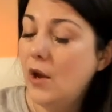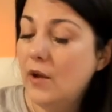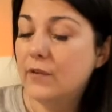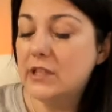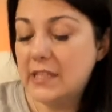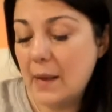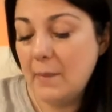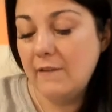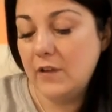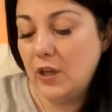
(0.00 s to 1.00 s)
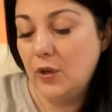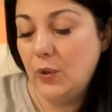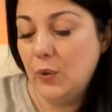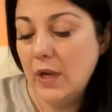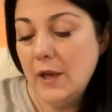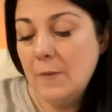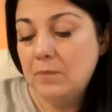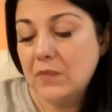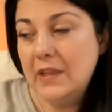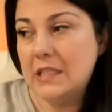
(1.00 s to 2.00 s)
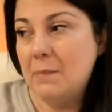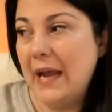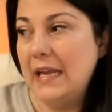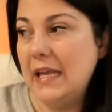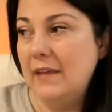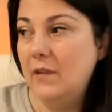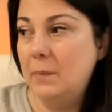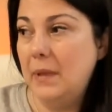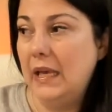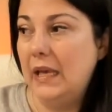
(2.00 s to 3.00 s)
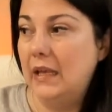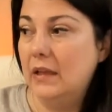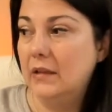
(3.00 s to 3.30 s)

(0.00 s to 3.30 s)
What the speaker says: For some of you, this might even be